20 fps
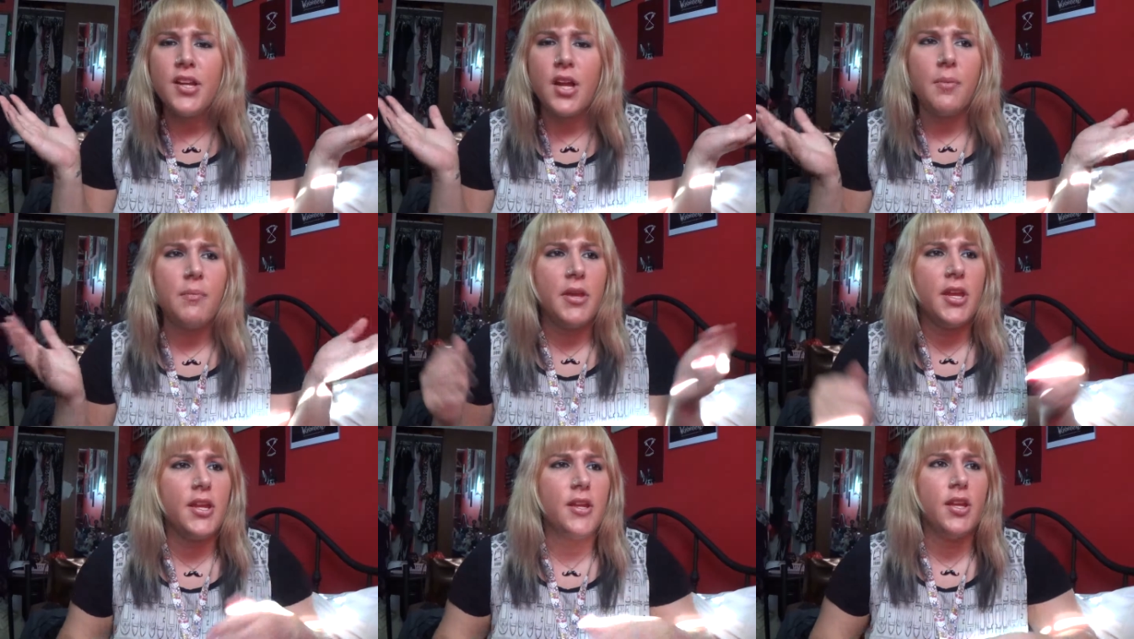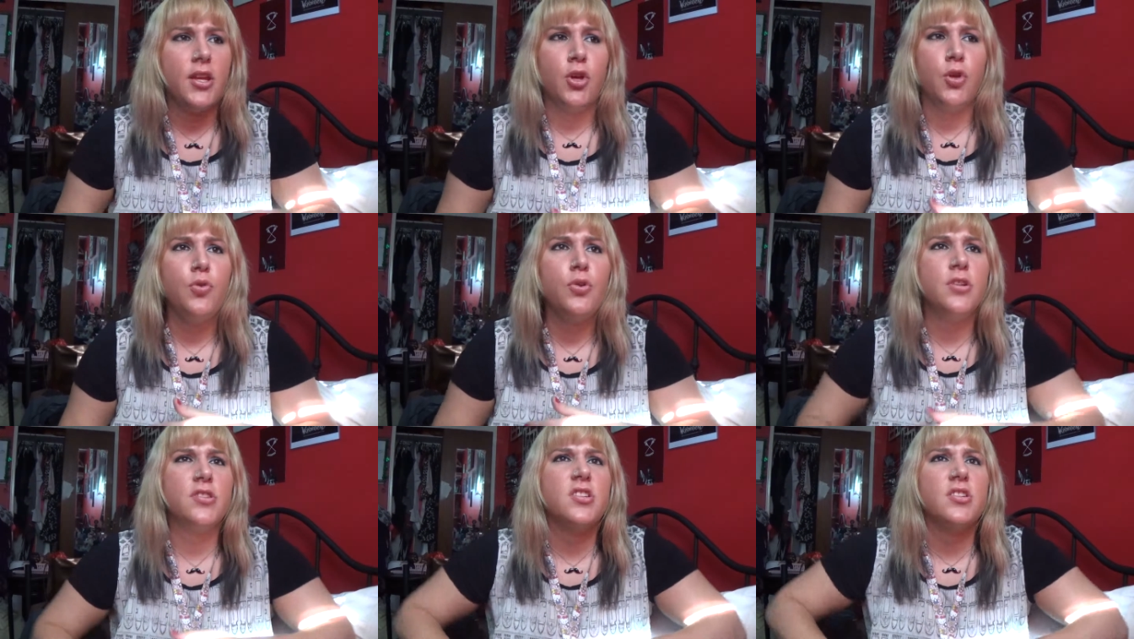I mean,
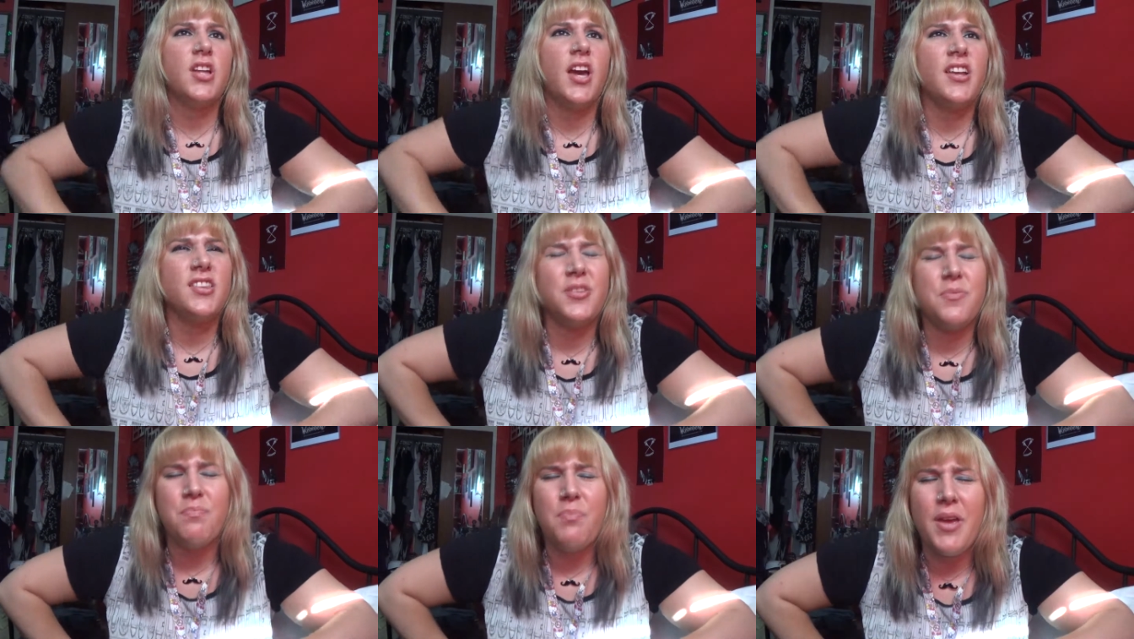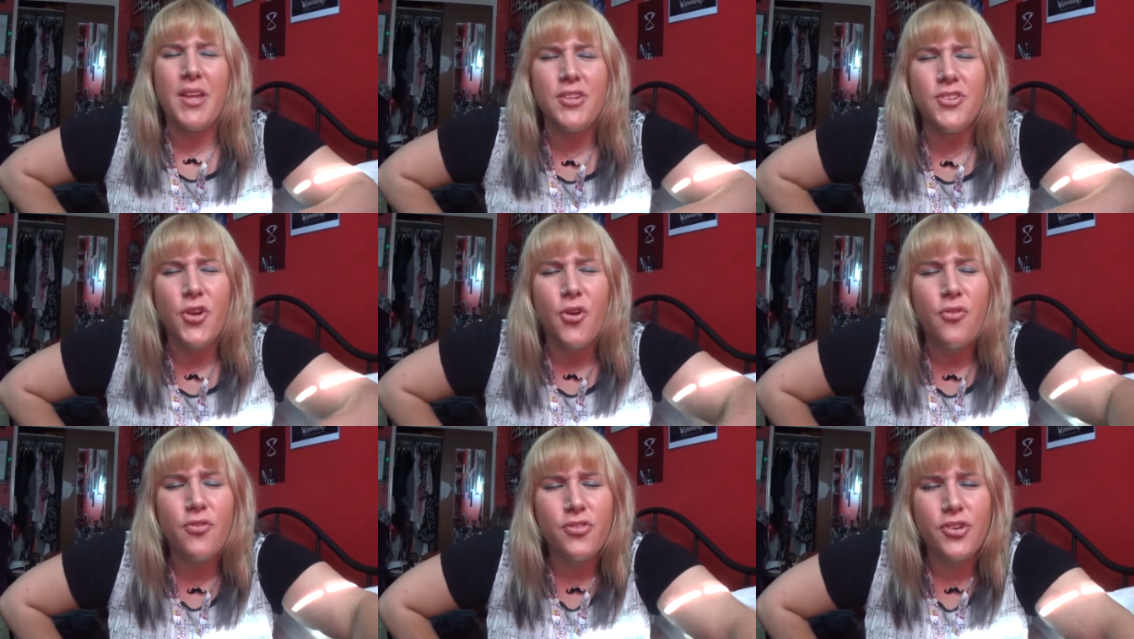who doesn't like to
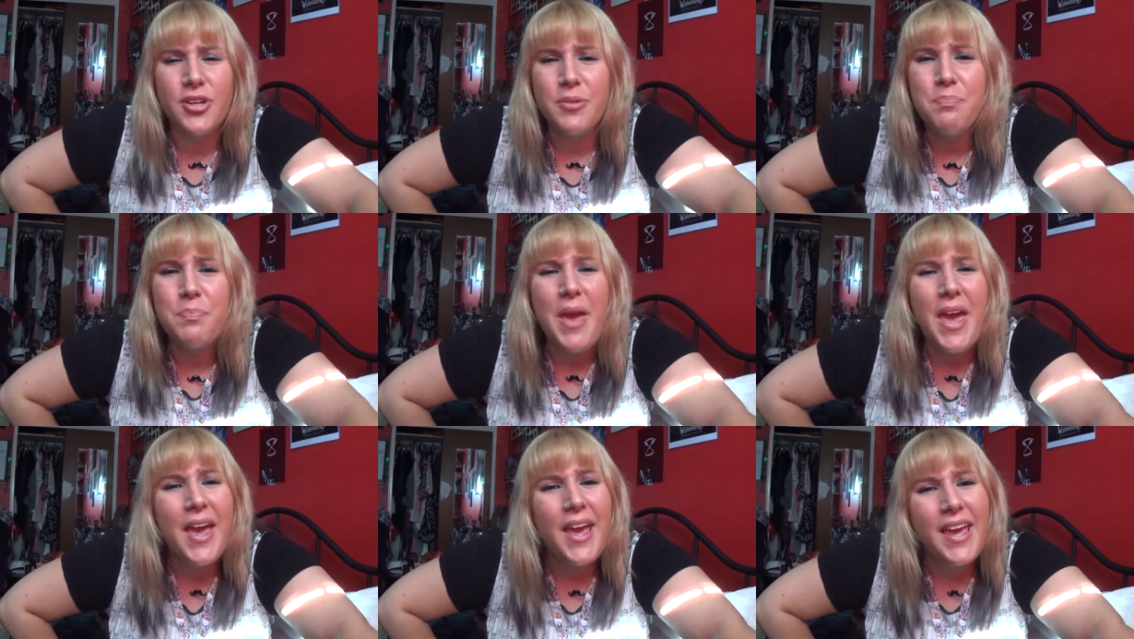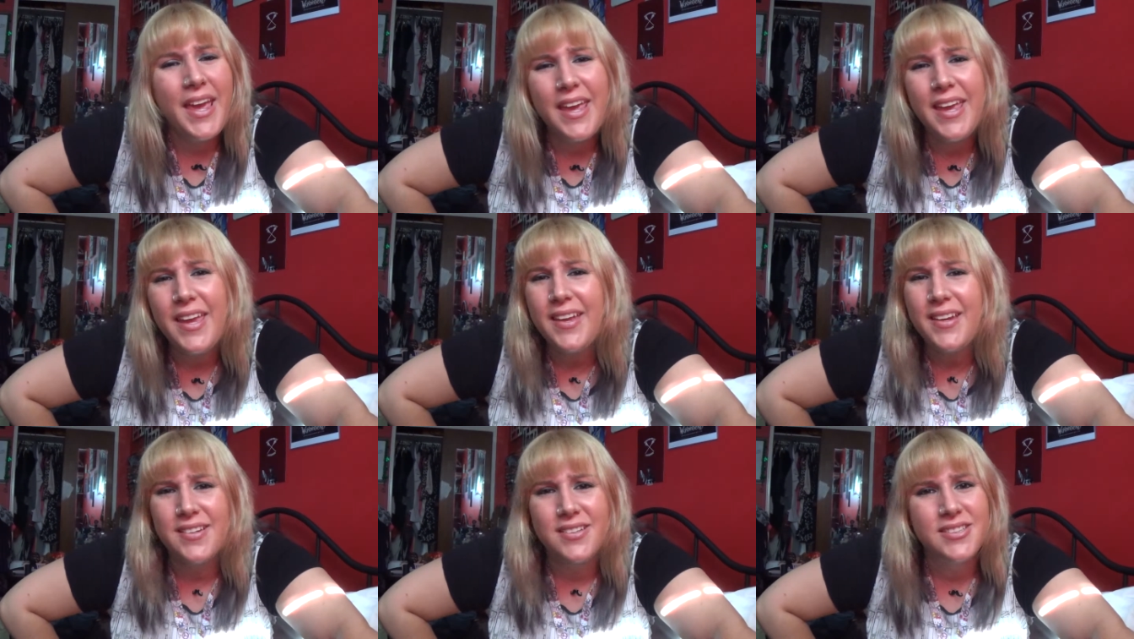bend over in pain